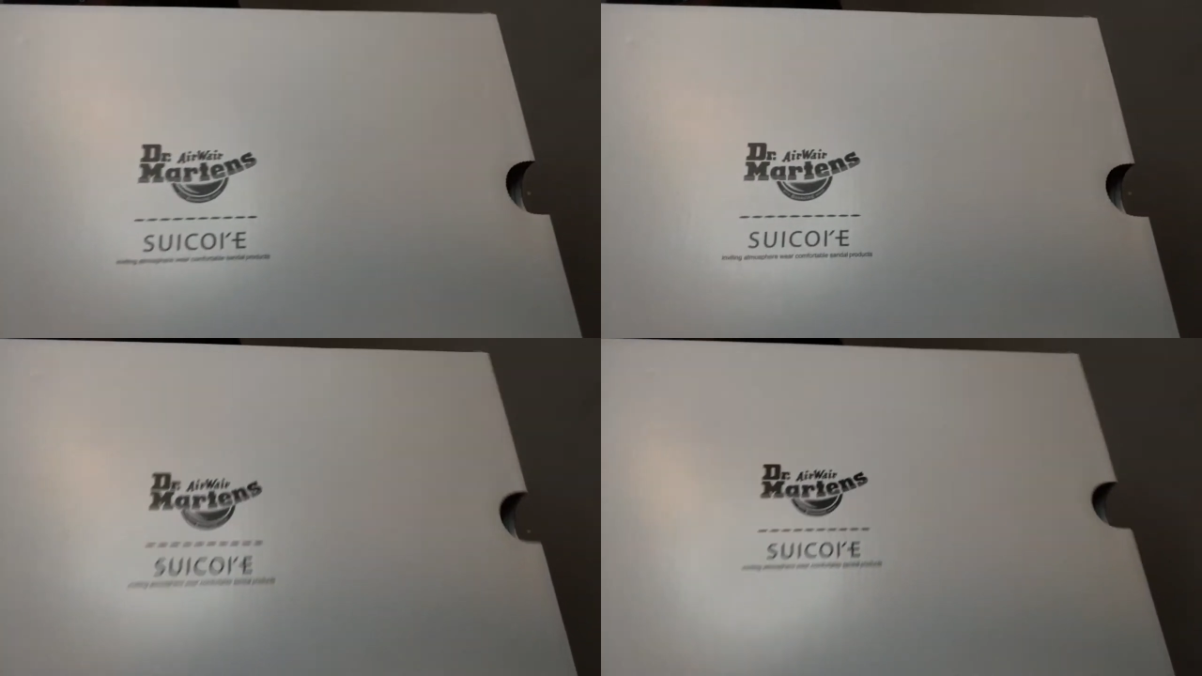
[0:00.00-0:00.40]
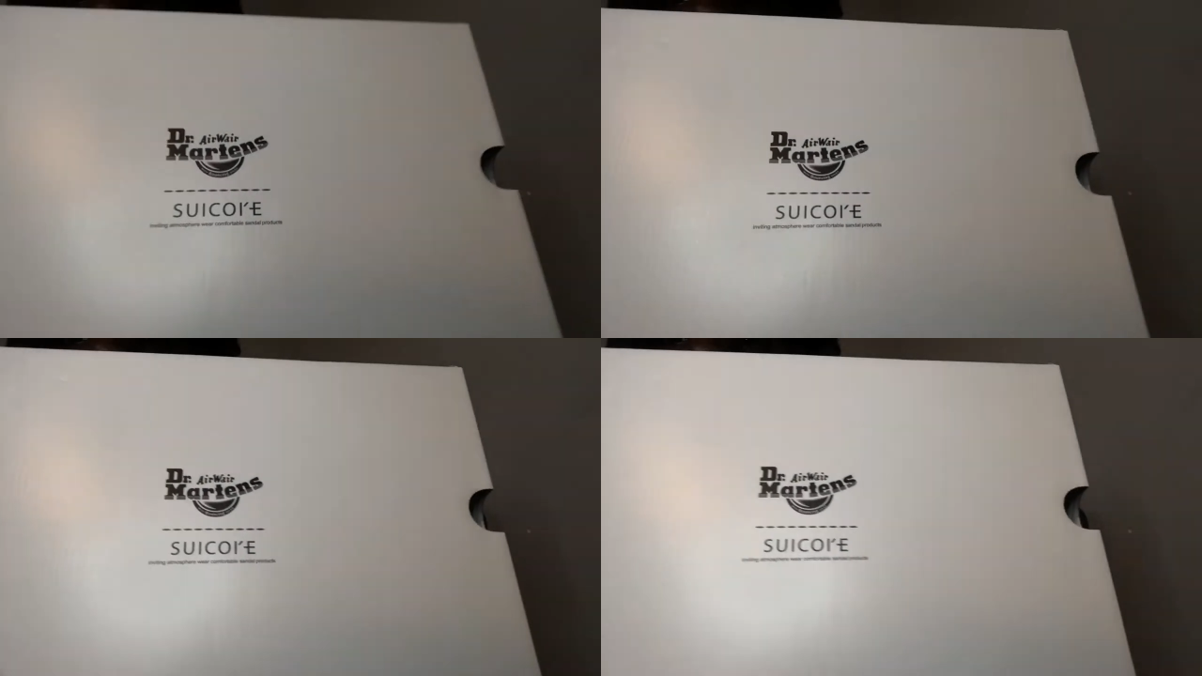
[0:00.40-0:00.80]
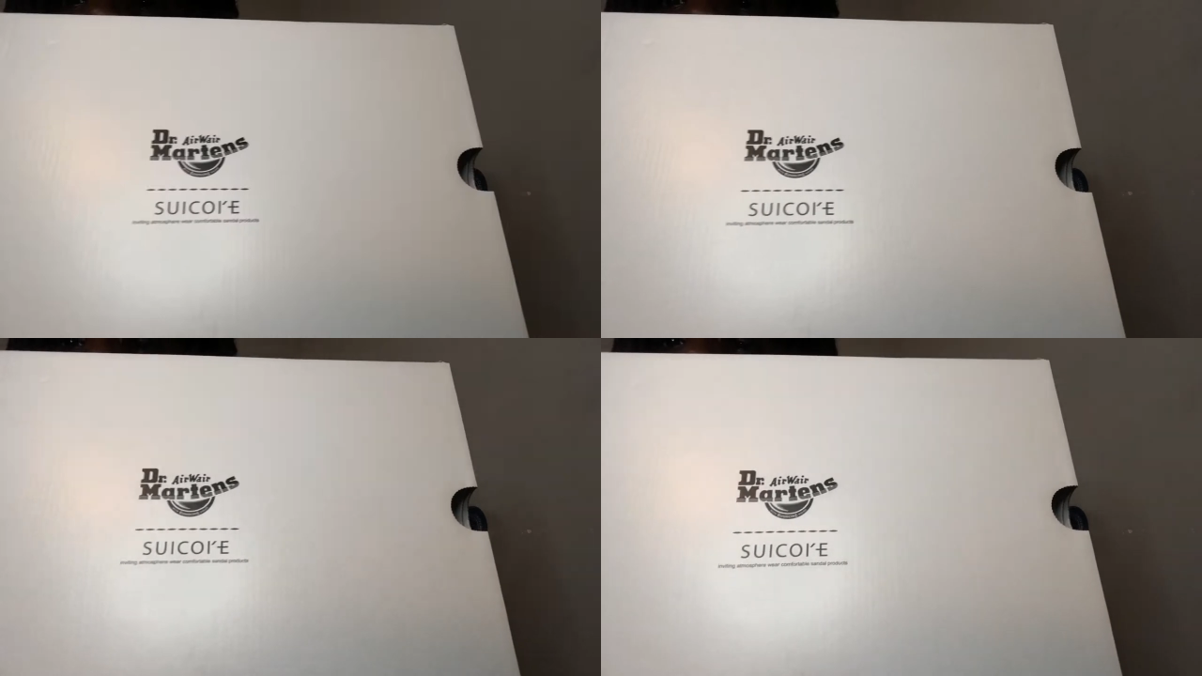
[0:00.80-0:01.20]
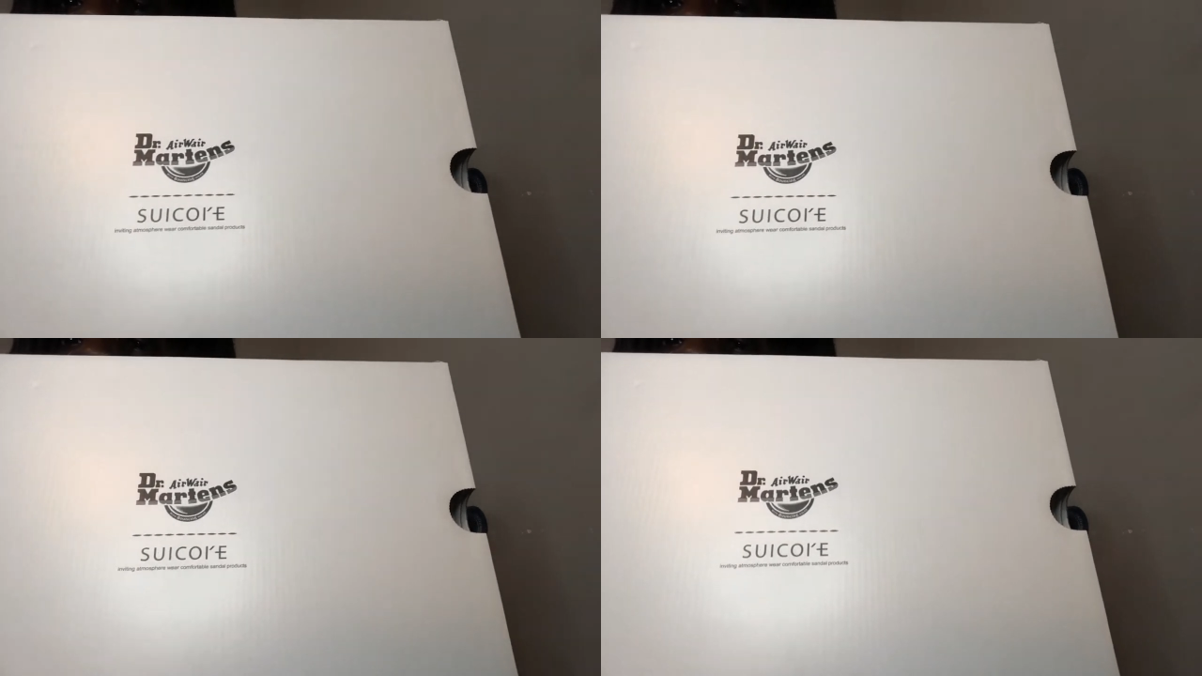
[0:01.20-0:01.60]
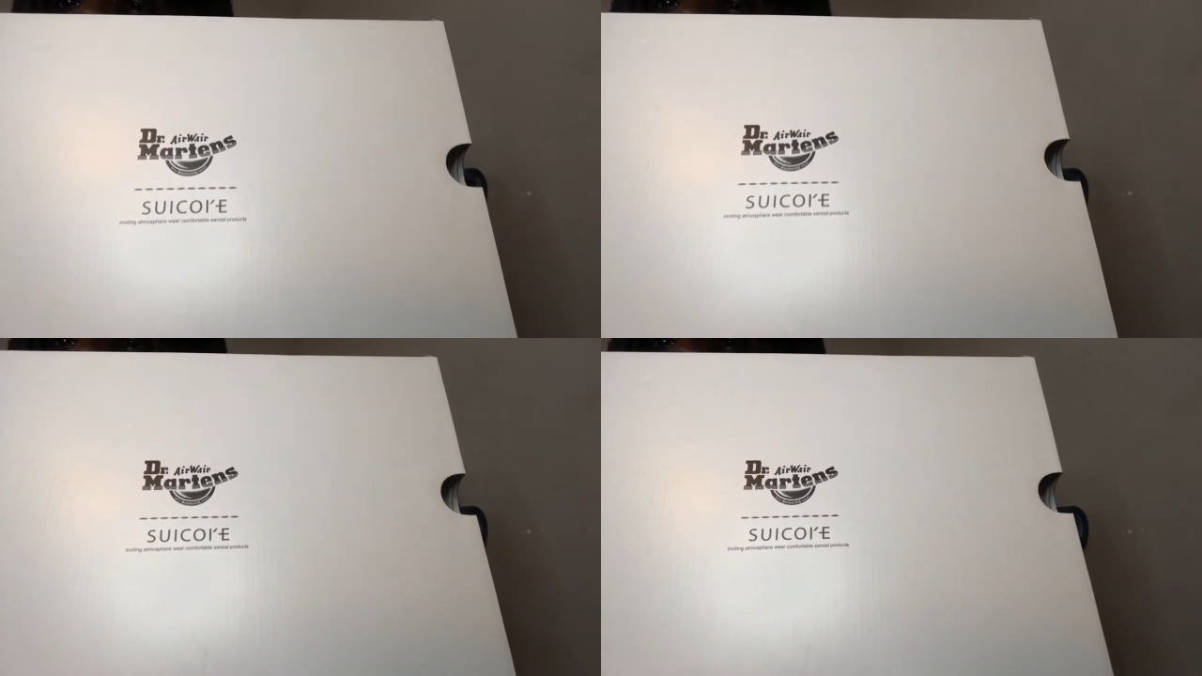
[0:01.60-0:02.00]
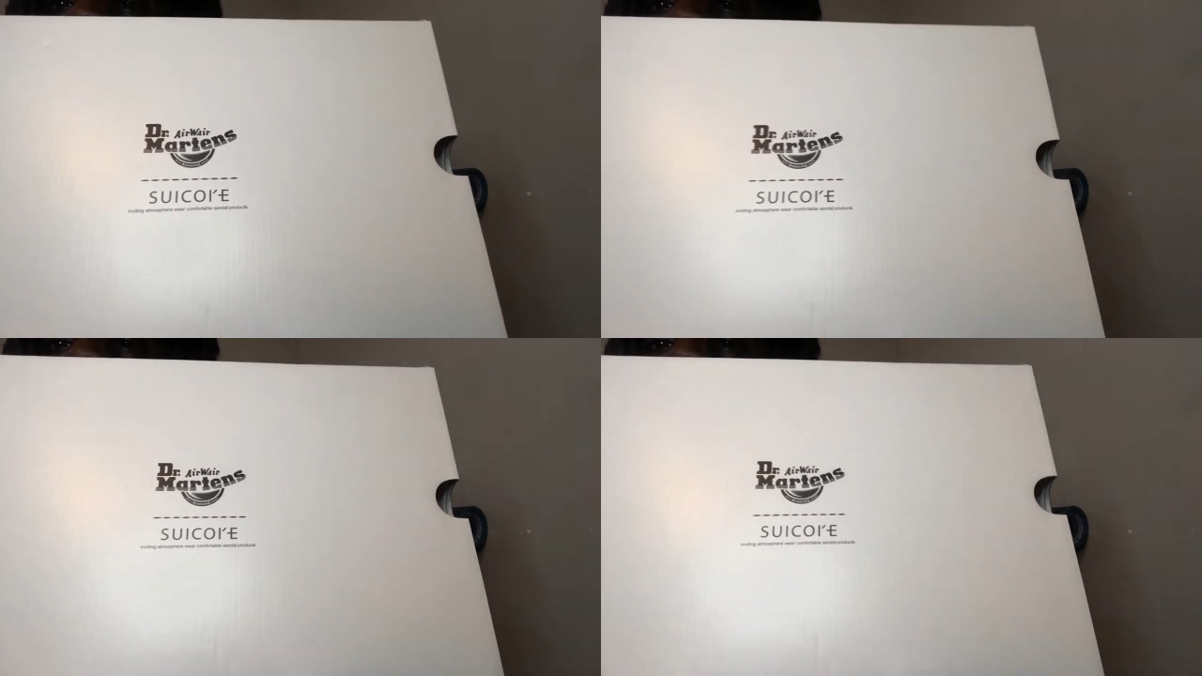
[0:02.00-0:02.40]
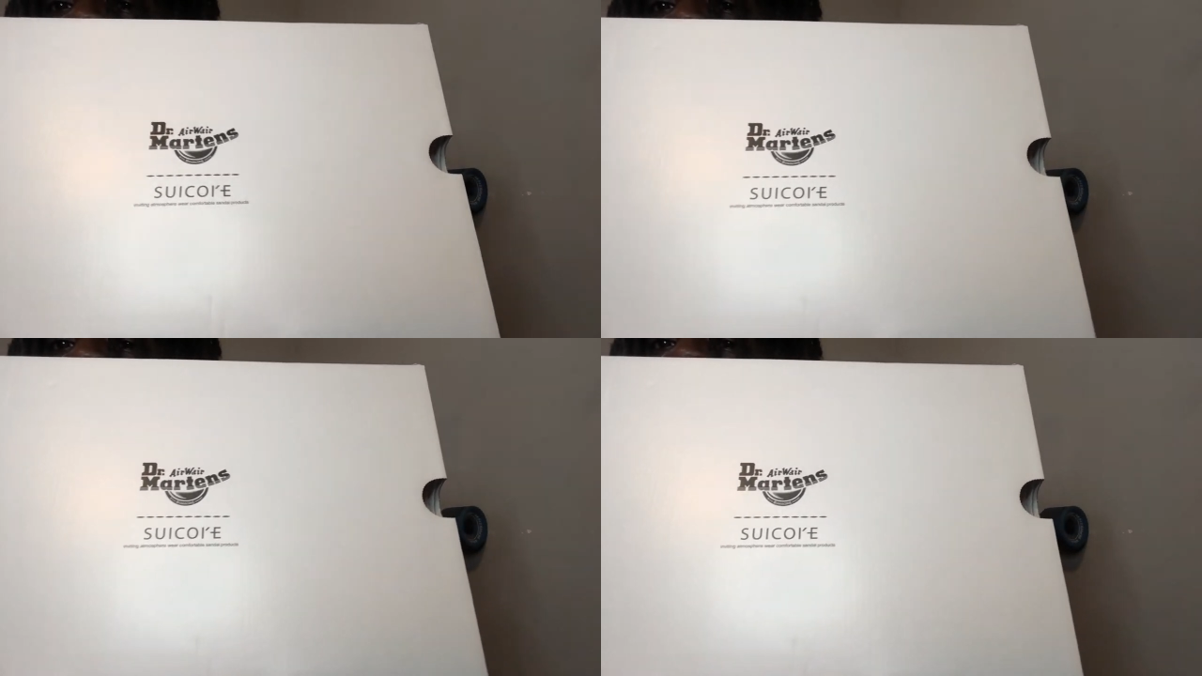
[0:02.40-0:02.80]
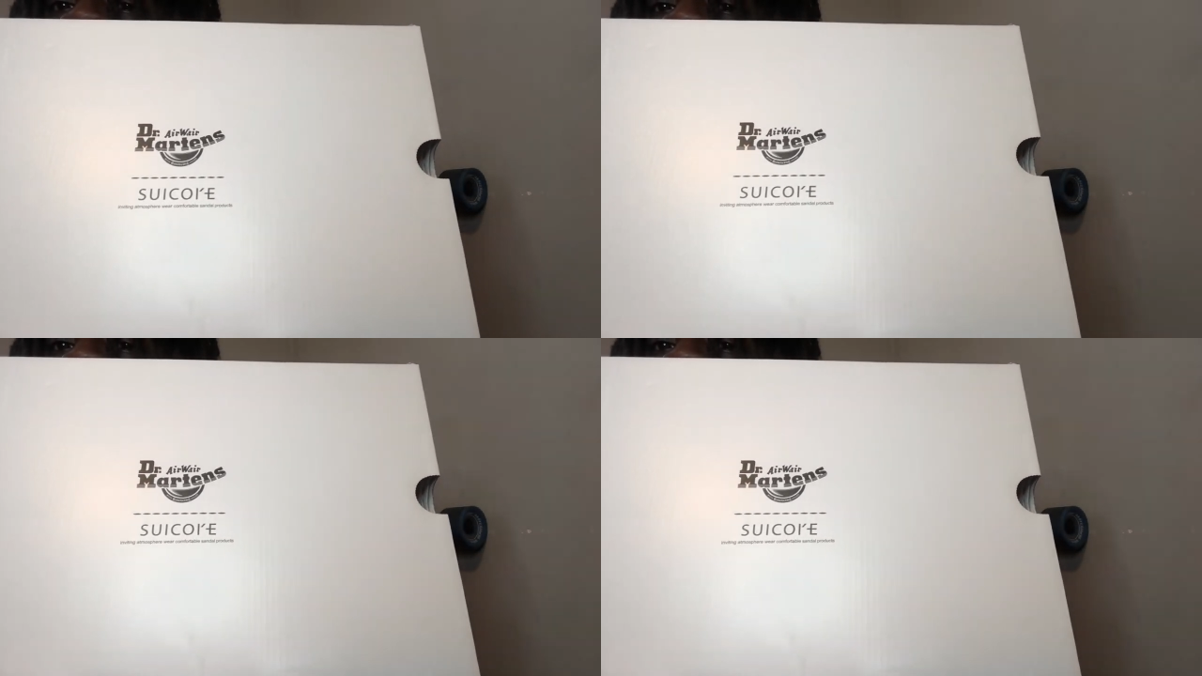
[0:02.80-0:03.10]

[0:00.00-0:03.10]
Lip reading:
No face is visible, so there are no lips to read.